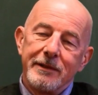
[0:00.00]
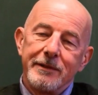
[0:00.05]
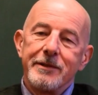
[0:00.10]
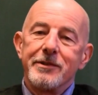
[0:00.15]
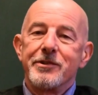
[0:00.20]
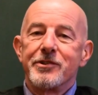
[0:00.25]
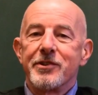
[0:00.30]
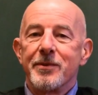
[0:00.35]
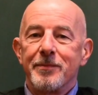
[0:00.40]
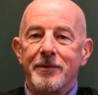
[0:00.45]

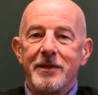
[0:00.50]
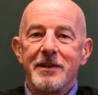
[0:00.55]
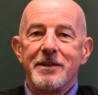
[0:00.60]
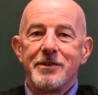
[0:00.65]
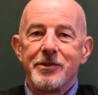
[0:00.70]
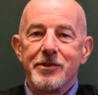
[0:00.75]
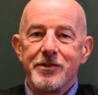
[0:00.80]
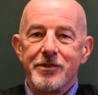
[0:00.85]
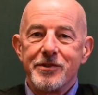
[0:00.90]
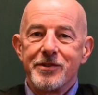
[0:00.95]
in some
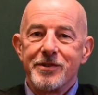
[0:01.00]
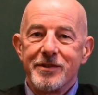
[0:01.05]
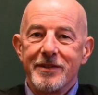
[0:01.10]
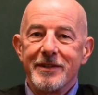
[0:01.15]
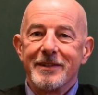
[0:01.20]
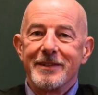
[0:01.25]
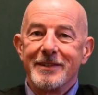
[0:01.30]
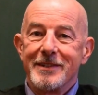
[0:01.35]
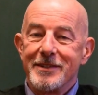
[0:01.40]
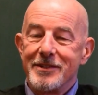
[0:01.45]
cases,
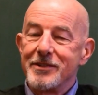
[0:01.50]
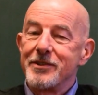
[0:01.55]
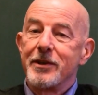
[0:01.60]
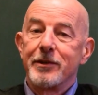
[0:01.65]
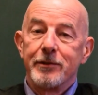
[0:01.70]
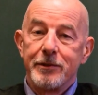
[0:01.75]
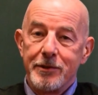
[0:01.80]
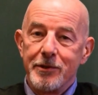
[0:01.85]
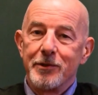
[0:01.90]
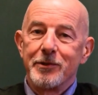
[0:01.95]
it's
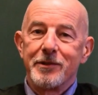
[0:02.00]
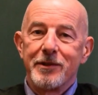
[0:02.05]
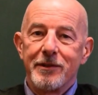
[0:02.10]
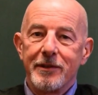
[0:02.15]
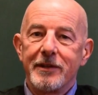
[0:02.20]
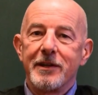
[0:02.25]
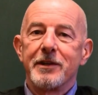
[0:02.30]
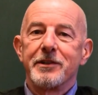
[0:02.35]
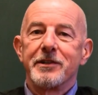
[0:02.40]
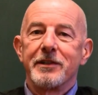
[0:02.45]
certainly not at the
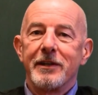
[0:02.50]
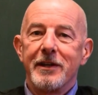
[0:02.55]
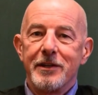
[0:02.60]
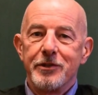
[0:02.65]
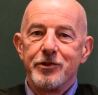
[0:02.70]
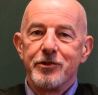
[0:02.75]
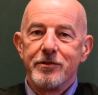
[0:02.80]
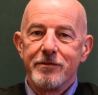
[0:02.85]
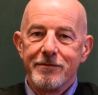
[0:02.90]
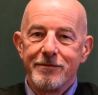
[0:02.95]
cutting
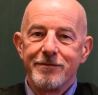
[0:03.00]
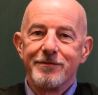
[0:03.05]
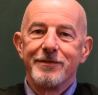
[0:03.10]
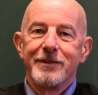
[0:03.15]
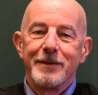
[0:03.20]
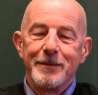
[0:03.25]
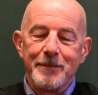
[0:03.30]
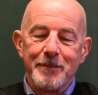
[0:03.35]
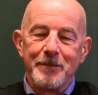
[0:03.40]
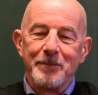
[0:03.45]
edge of
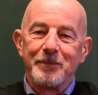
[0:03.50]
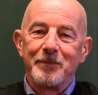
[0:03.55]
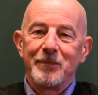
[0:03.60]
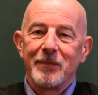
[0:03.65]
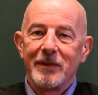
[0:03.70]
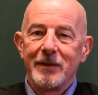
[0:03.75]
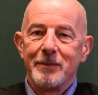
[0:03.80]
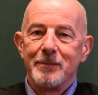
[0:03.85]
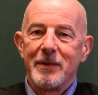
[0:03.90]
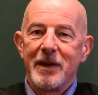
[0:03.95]

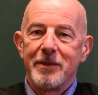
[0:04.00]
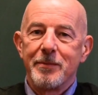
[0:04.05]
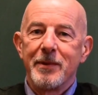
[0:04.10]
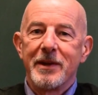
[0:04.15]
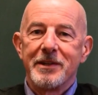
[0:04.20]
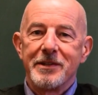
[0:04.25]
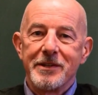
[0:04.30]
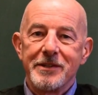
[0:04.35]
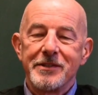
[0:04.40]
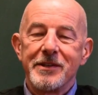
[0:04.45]

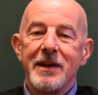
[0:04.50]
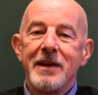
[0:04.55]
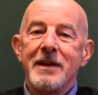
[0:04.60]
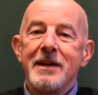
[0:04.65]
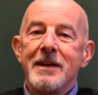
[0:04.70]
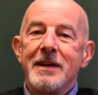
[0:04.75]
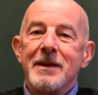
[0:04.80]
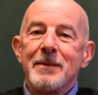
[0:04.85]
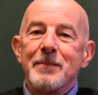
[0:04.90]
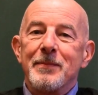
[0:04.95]
mathematics.
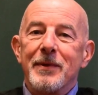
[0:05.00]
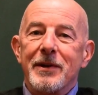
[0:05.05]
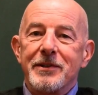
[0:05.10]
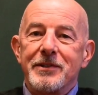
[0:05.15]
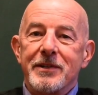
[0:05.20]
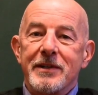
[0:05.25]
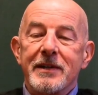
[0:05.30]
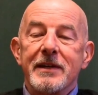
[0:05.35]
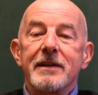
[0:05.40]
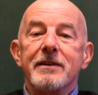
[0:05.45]

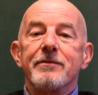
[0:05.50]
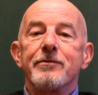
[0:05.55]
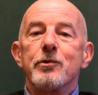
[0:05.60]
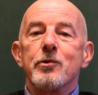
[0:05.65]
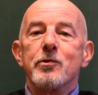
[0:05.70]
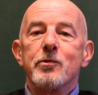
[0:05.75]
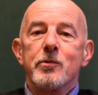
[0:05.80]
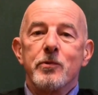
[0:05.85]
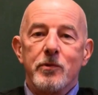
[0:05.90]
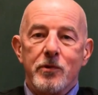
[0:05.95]
But I have
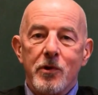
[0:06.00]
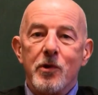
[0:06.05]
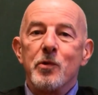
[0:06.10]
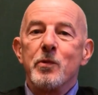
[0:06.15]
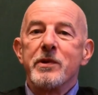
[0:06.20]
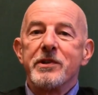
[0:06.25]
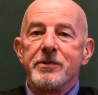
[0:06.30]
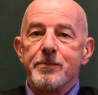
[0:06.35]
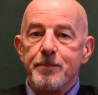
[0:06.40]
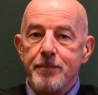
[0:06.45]

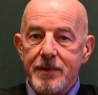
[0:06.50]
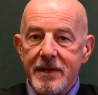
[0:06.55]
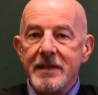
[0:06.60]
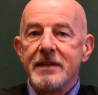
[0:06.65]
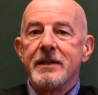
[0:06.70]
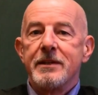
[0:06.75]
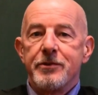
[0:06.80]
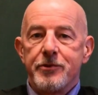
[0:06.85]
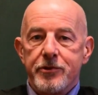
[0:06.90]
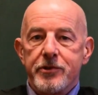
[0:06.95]
always
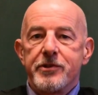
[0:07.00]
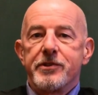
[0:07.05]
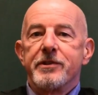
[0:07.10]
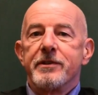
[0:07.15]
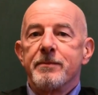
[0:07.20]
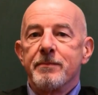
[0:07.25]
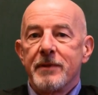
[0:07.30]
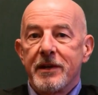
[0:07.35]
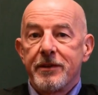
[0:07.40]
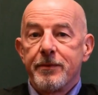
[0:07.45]
been
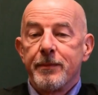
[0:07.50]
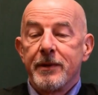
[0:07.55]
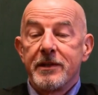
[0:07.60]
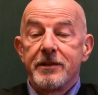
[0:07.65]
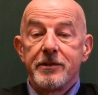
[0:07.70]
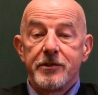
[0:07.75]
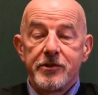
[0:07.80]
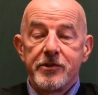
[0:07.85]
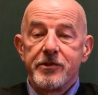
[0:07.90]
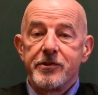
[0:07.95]
interested in
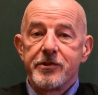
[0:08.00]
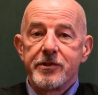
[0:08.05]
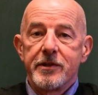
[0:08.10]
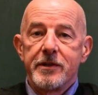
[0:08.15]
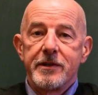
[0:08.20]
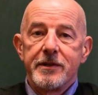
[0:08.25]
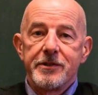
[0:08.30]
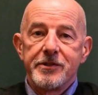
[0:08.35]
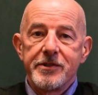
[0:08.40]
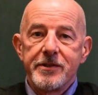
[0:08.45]
mathematics and
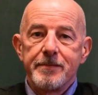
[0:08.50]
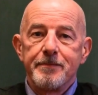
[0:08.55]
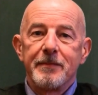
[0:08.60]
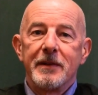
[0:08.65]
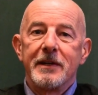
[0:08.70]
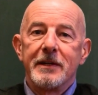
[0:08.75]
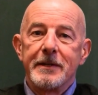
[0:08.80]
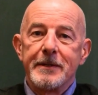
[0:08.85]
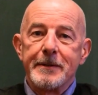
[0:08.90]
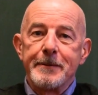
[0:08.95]
science.
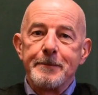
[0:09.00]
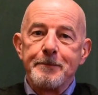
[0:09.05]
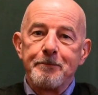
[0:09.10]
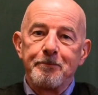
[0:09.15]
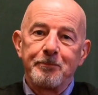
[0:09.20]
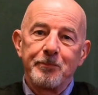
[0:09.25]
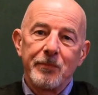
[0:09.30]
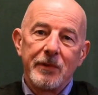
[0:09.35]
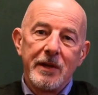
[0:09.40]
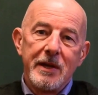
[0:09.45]

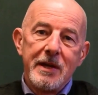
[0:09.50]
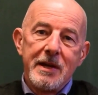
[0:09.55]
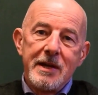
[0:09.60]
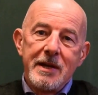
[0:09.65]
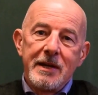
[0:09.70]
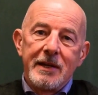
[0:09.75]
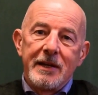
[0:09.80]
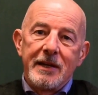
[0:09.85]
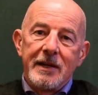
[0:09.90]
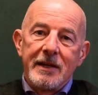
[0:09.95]

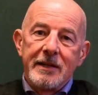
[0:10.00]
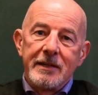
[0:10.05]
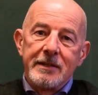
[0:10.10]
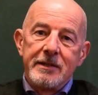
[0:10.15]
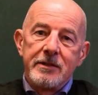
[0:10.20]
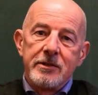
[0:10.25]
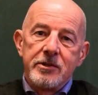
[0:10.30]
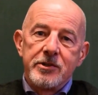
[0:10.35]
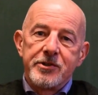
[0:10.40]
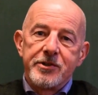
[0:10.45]

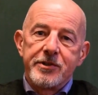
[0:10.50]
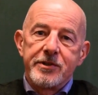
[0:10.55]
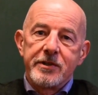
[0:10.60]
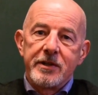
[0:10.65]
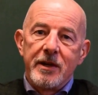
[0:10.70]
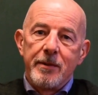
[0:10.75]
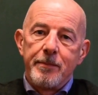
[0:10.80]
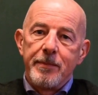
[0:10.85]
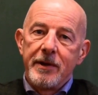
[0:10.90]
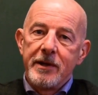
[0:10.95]
And
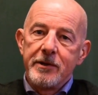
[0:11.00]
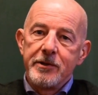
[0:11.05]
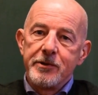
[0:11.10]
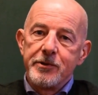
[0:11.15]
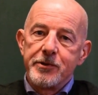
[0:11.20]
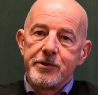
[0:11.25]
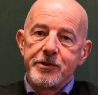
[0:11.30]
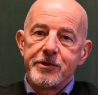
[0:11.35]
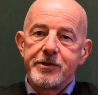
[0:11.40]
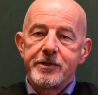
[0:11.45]

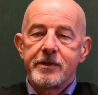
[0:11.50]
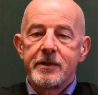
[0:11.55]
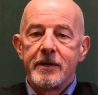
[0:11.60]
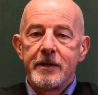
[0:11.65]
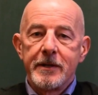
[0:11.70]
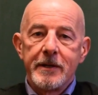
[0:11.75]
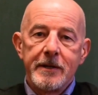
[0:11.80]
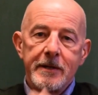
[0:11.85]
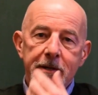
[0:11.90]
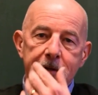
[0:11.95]
about
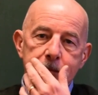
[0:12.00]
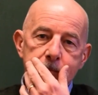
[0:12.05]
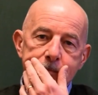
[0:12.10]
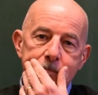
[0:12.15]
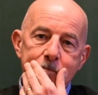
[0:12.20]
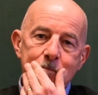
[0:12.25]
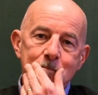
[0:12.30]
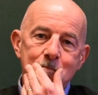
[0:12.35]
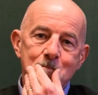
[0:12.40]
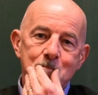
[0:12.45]

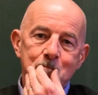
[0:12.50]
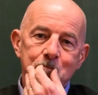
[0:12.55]
7